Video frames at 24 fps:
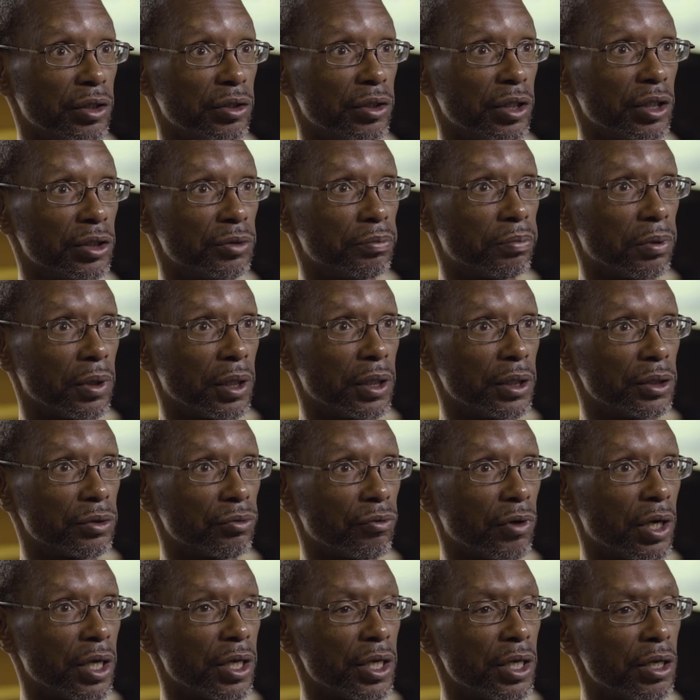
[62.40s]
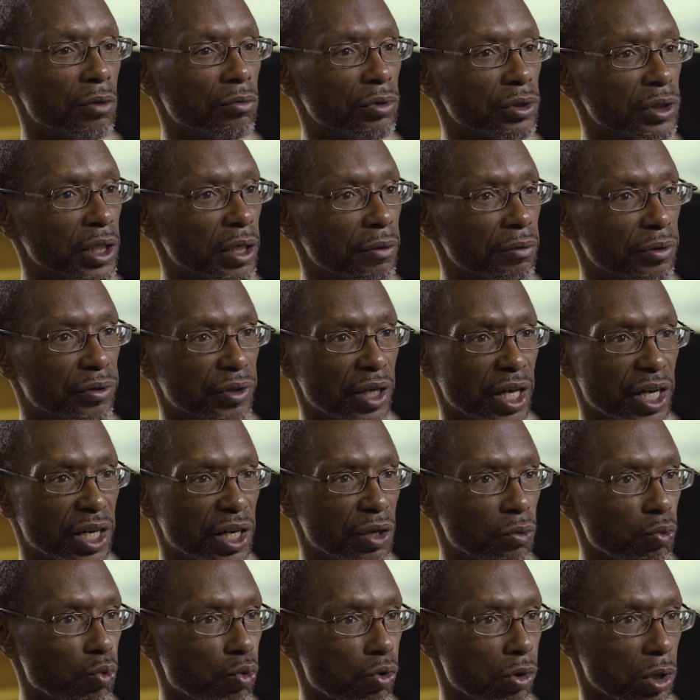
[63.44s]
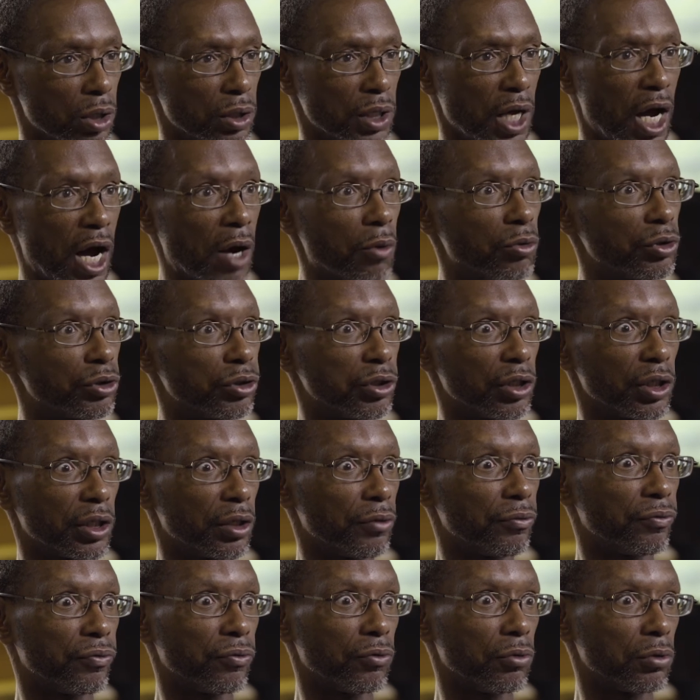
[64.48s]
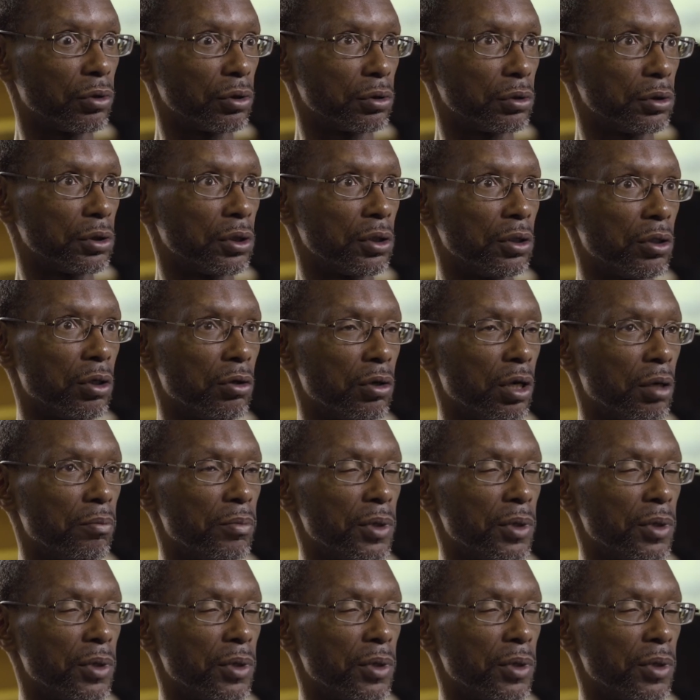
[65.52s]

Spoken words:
This place right here was everything in one. I was looking for it, you know what I